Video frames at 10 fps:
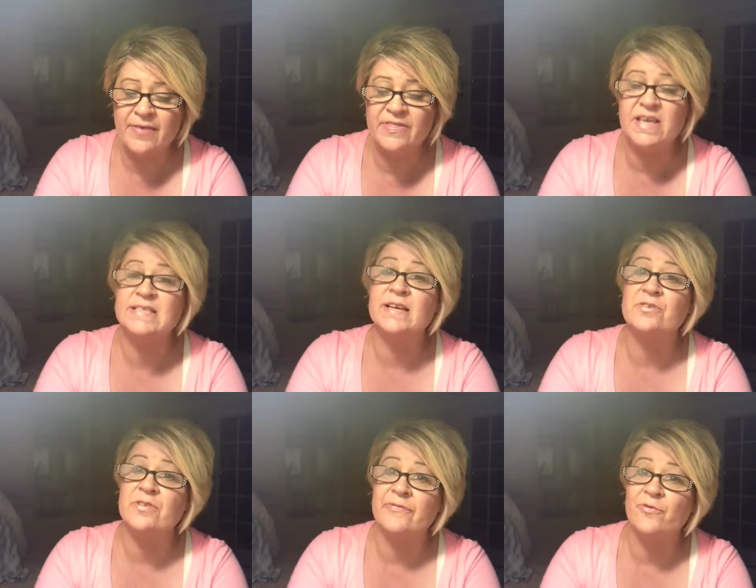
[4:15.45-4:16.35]
These are
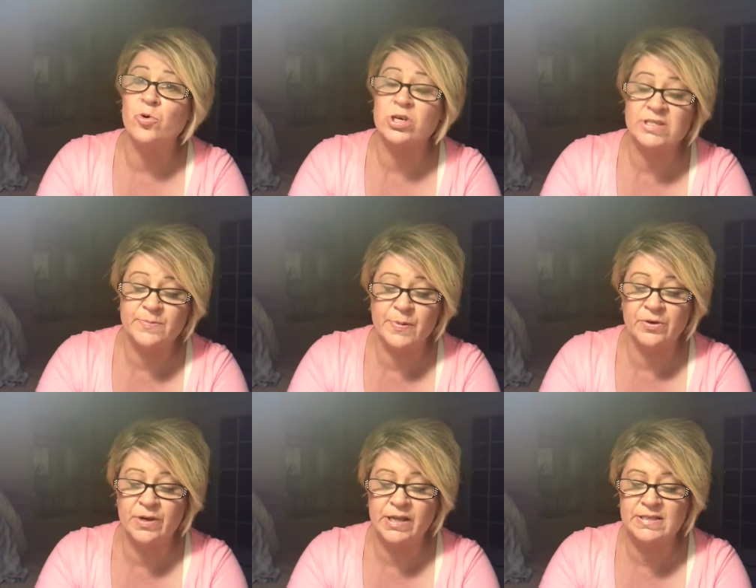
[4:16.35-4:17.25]
the 4
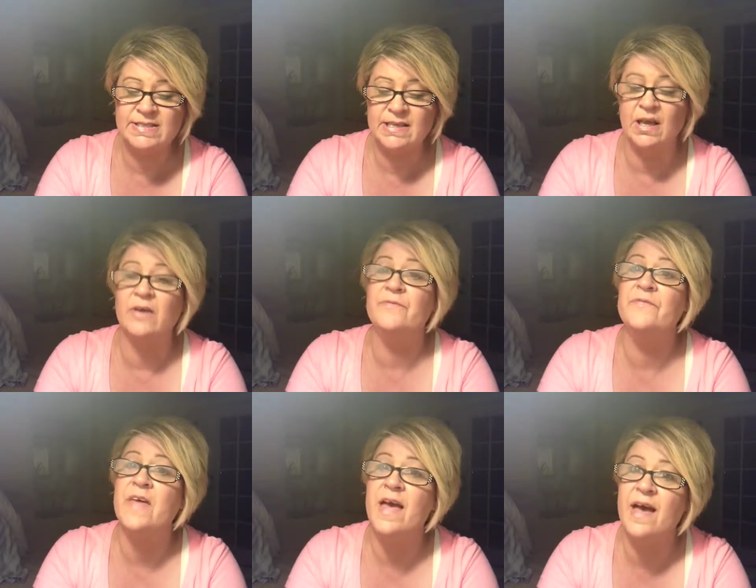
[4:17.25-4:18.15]
spirits of
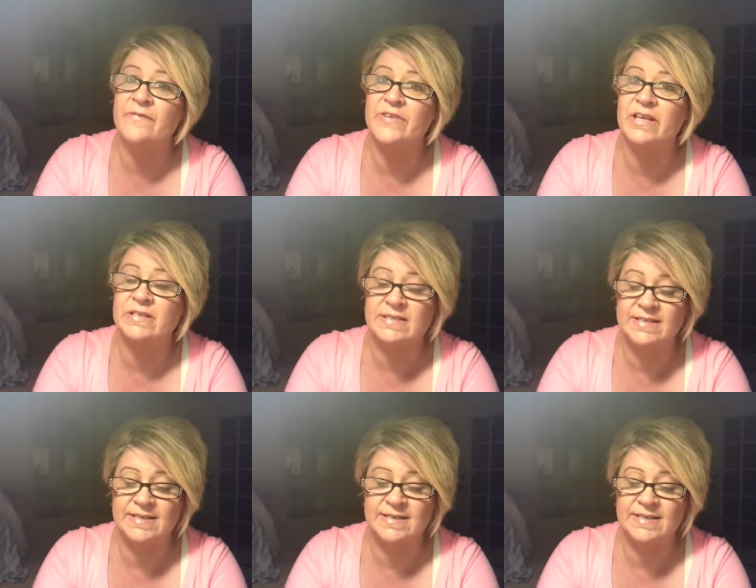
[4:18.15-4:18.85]
the heavens,